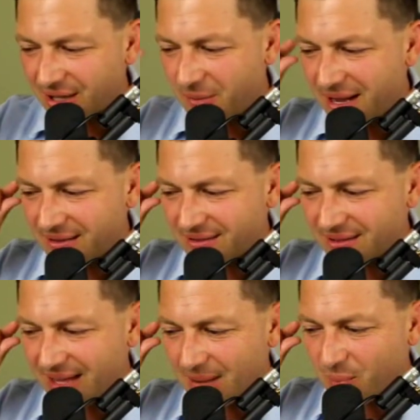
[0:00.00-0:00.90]
go back
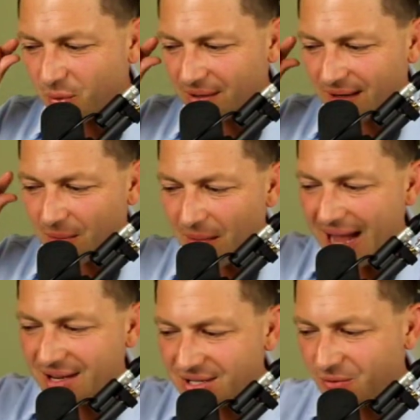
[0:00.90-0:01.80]
to that point and
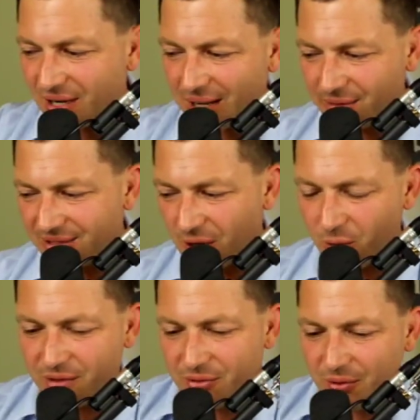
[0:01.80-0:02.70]
imagine what I was
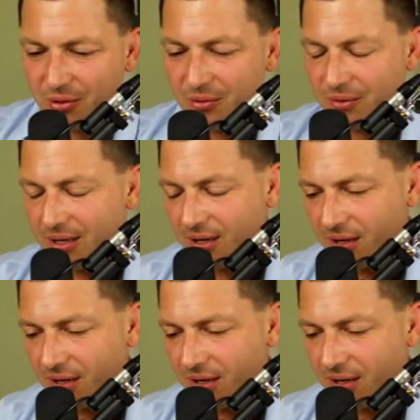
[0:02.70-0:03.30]
going through